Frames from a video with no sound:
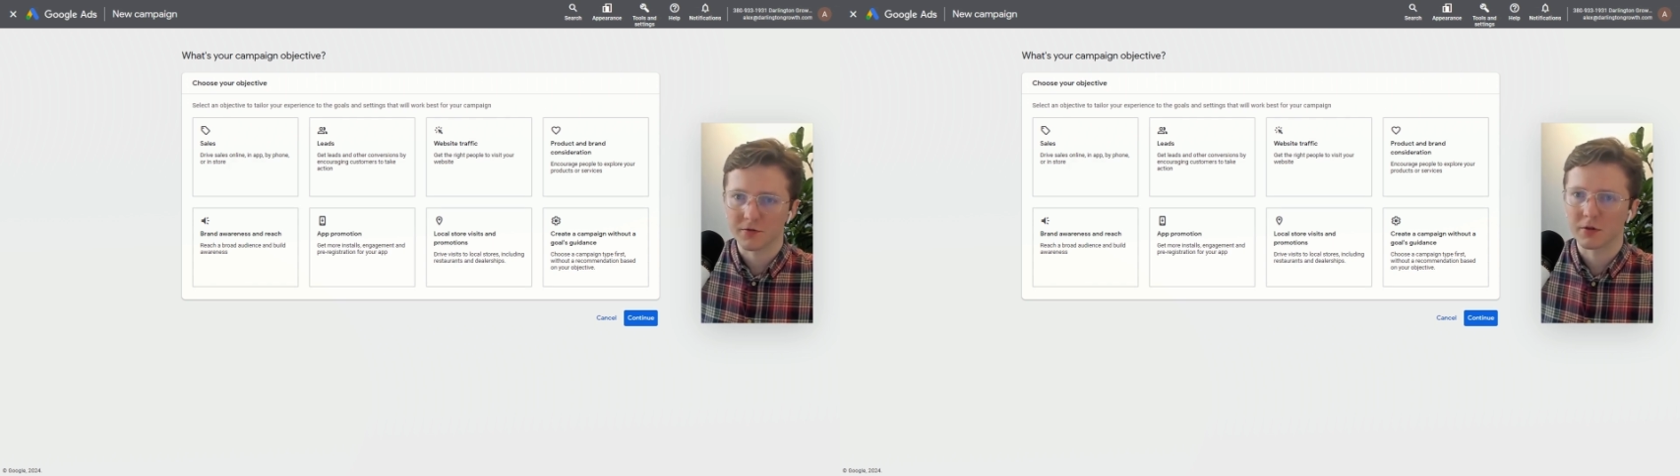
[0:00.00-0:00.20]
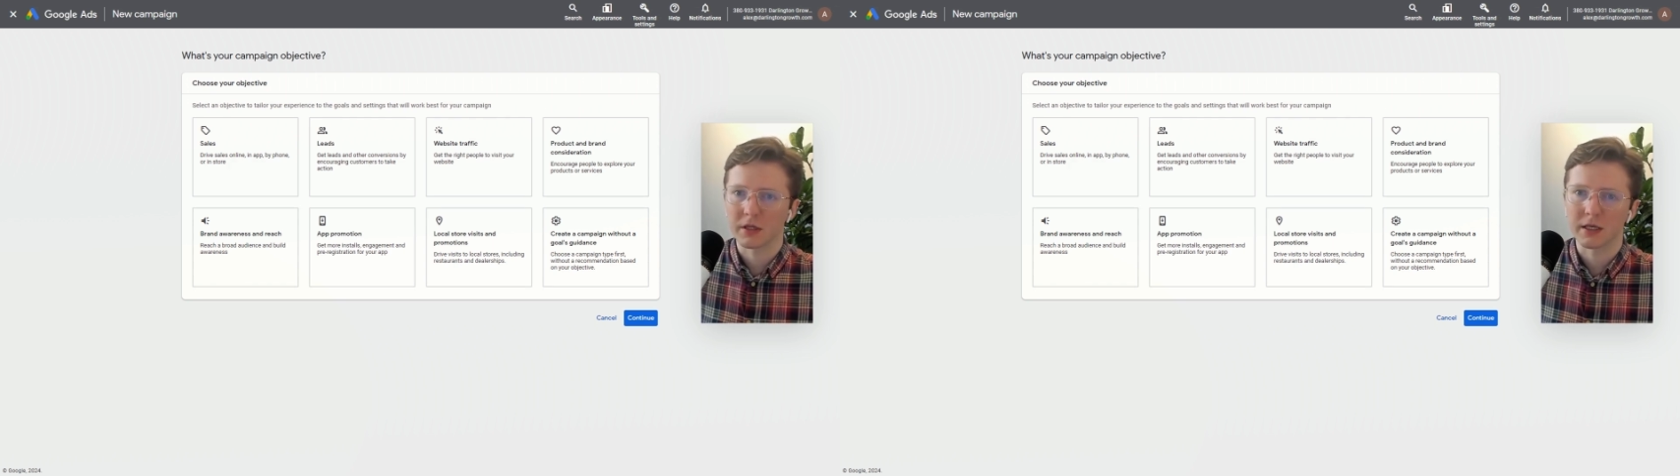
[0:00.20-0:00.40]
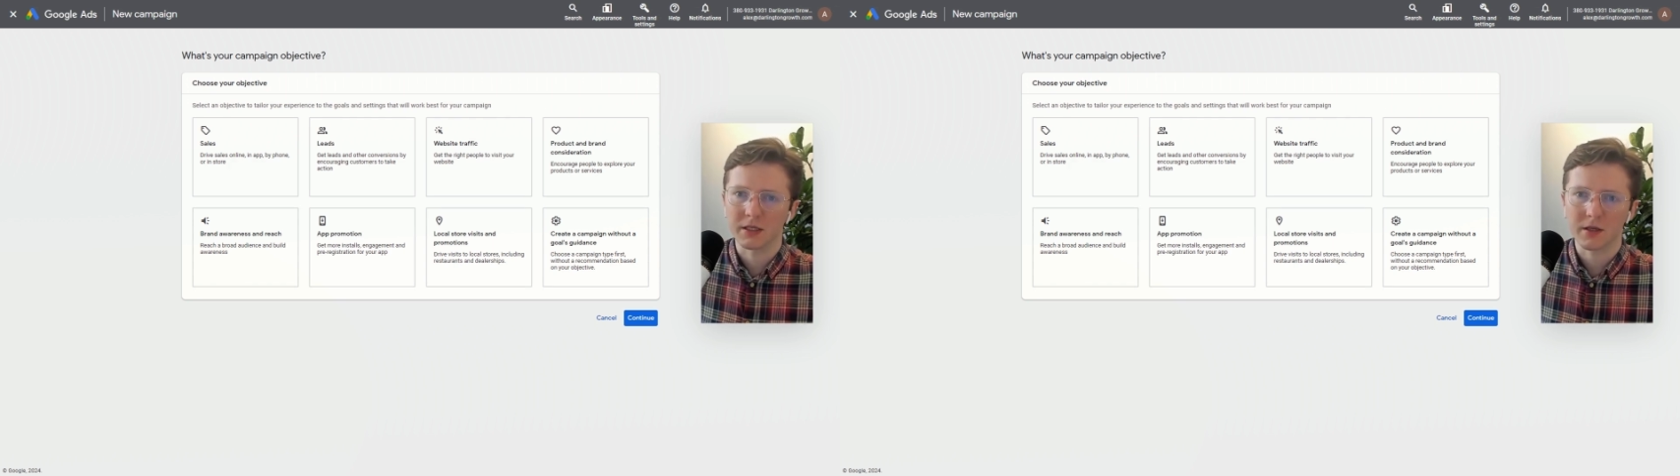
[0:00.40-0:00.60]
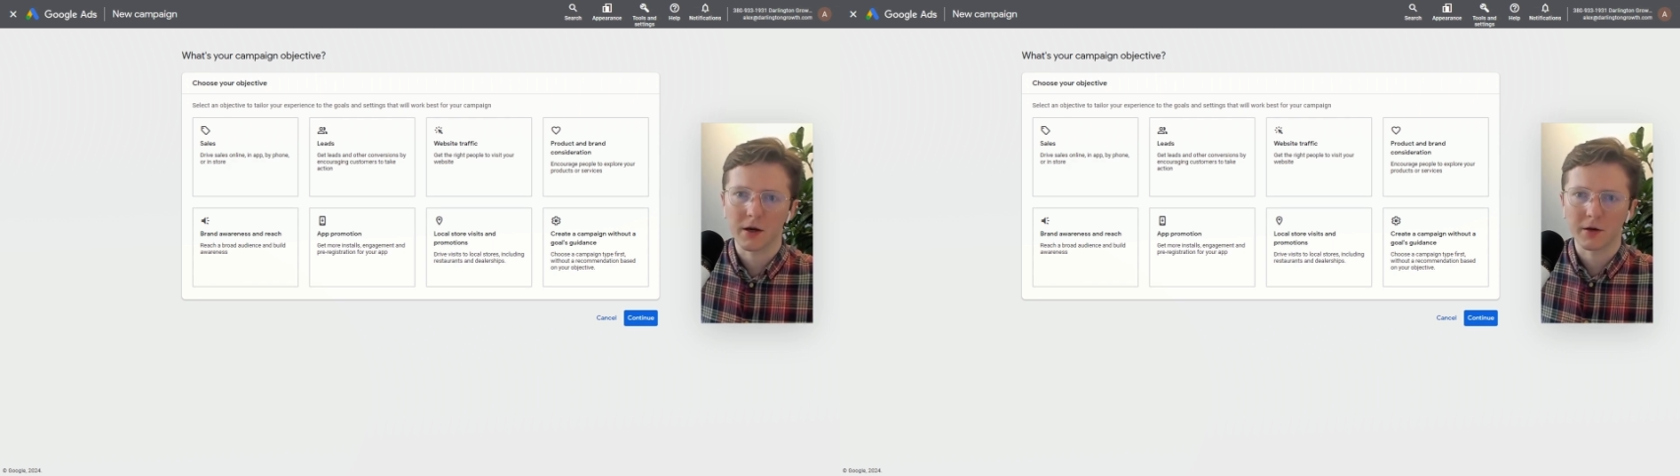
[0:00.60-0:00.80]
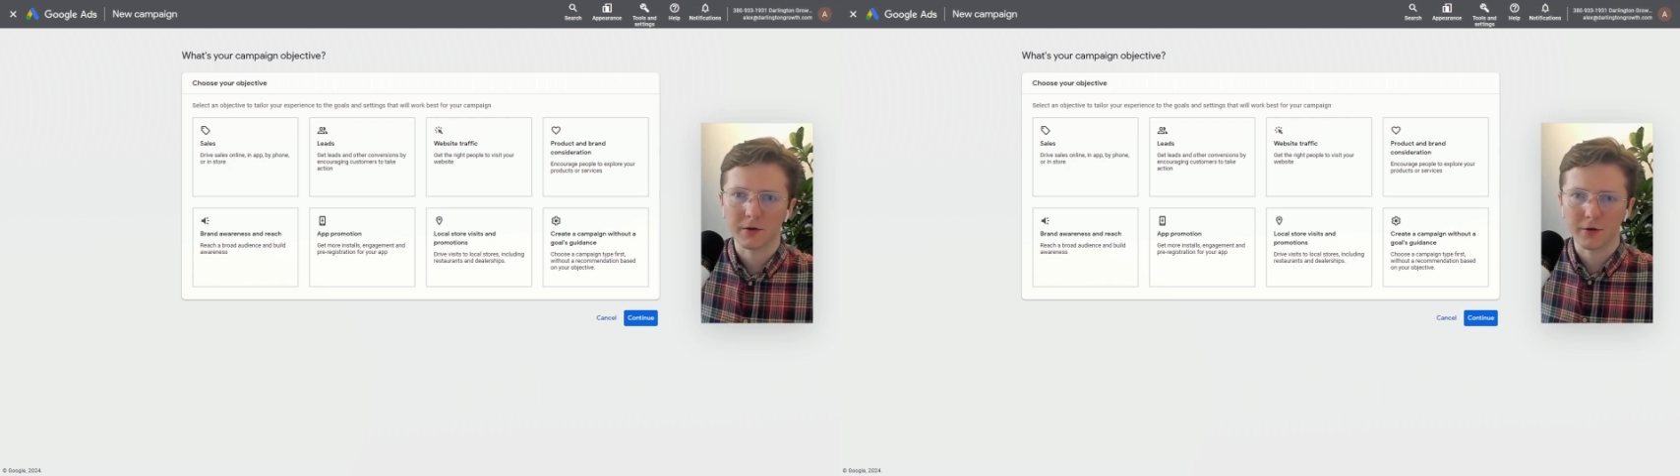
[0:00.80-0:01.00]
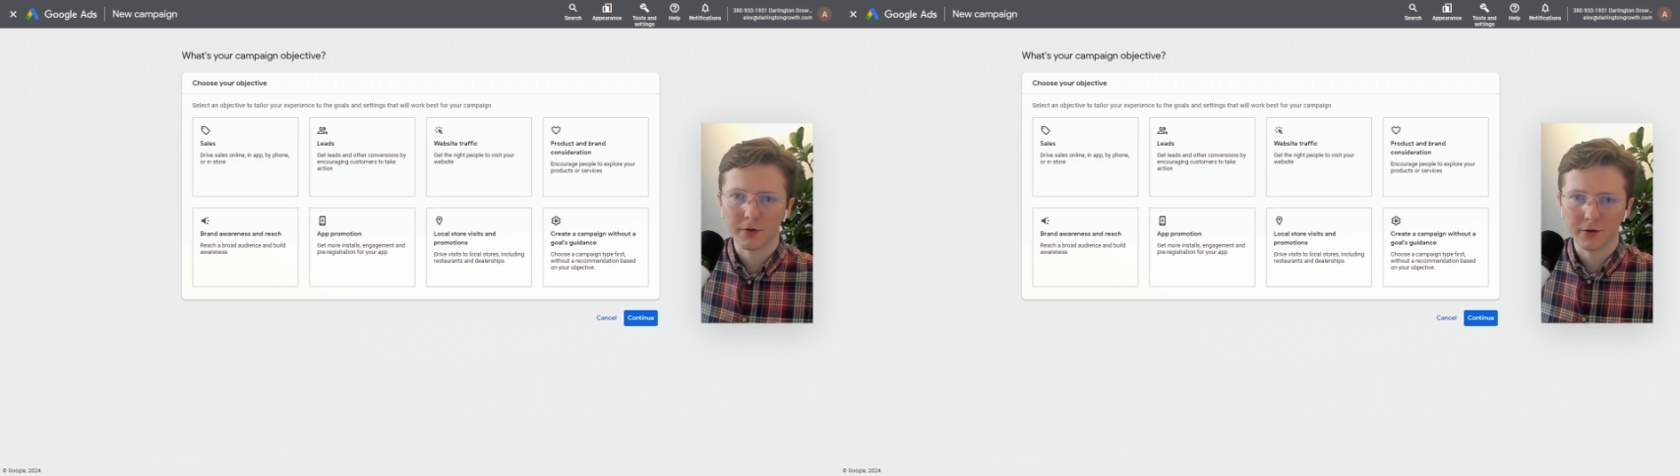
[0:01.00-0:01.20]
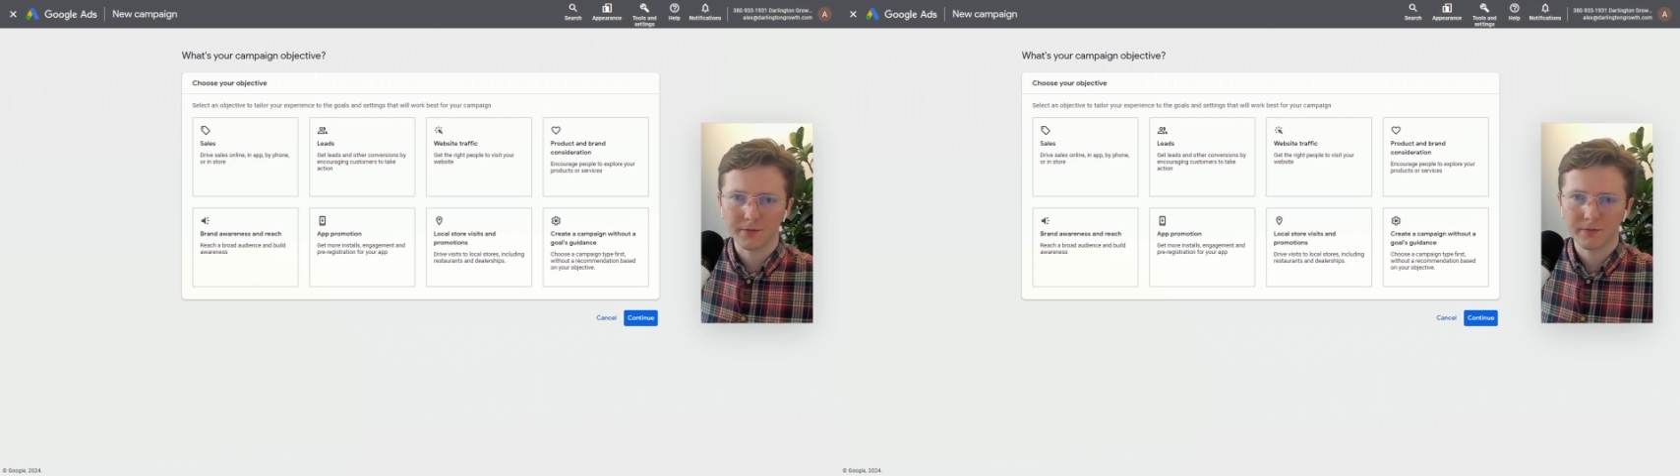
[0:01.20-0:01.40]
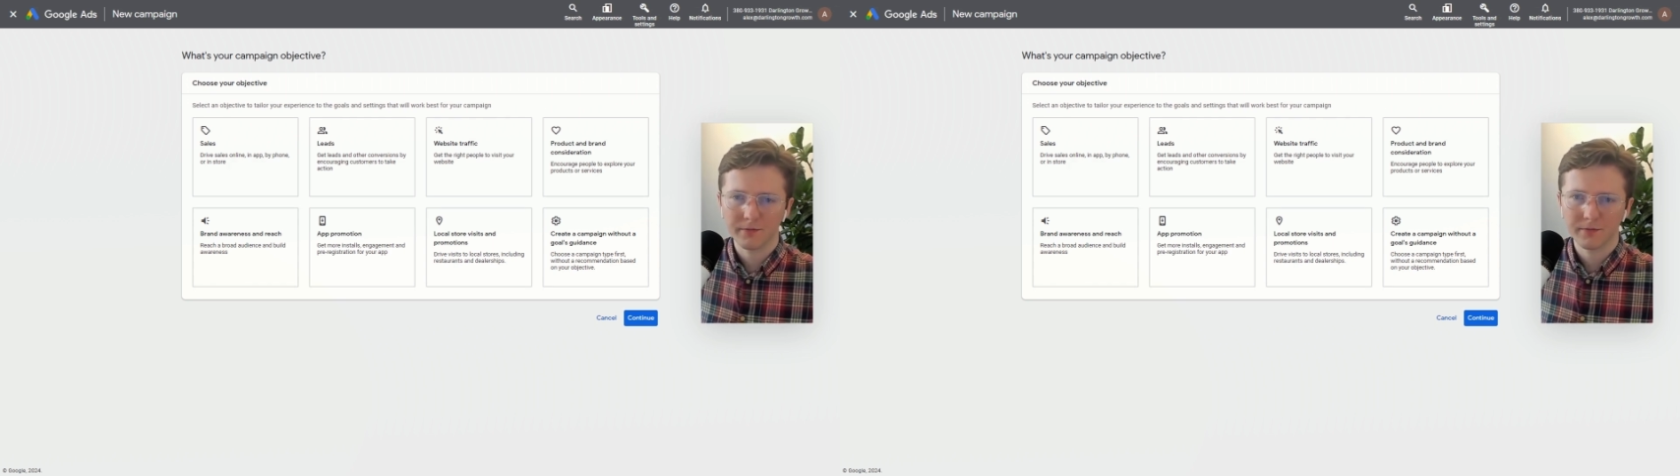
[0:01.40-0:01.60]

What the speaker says: for things on Google.